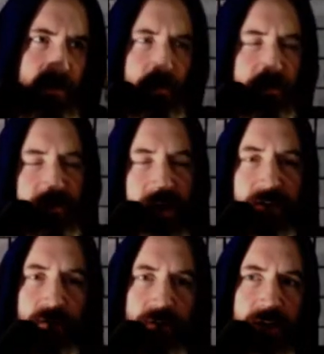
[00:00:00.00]

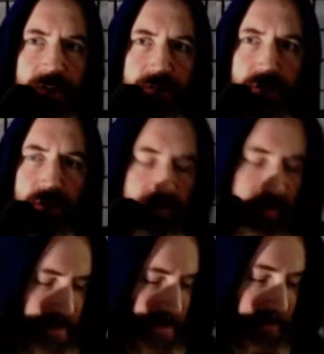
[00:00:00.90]
sadder kind of
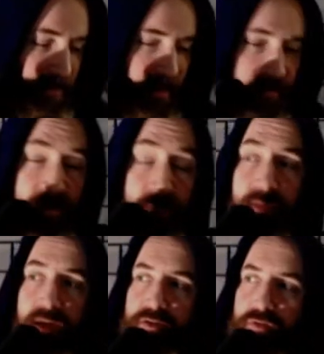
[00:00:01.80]
connotation than something that's like a
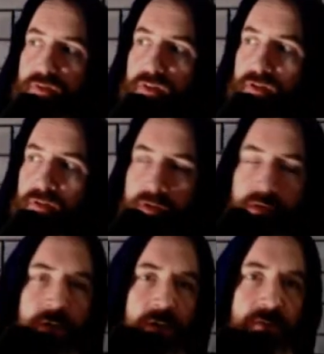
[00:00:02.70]
major song.
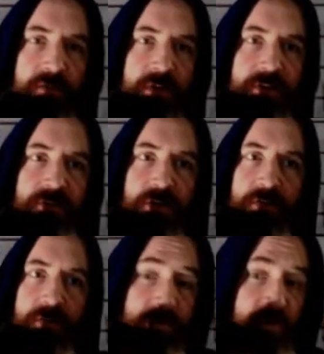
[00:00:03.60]
So I'm going to start
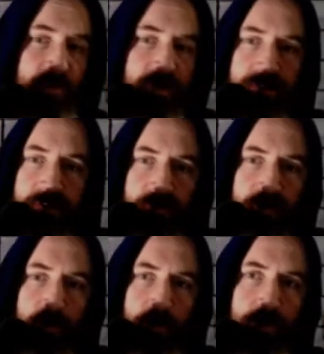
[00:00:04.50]
off, I'm just going to play different
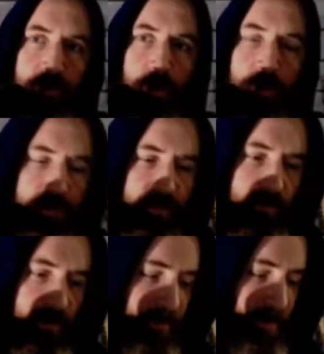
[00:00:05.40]
chord qualities.
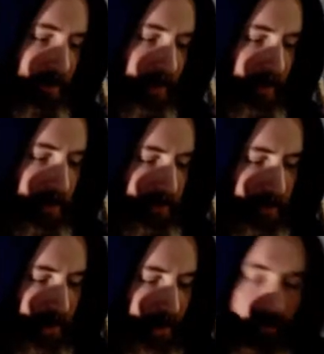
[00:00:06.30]
We're going to start off with those
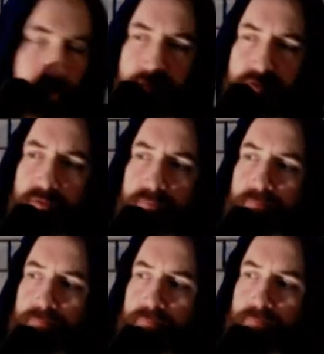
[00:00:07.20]
3. We've got major,
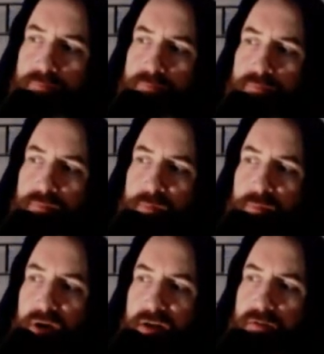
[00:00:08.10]

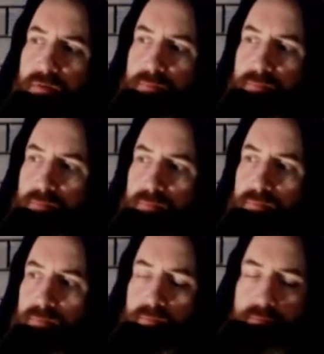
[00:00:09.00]
minor,
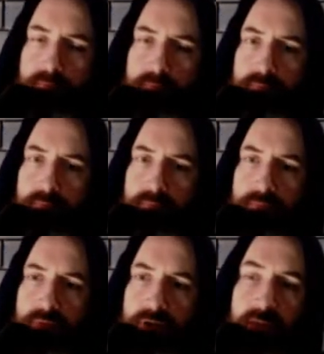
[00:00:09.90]

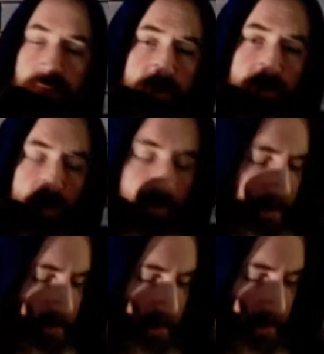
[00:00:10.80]
and then dominant.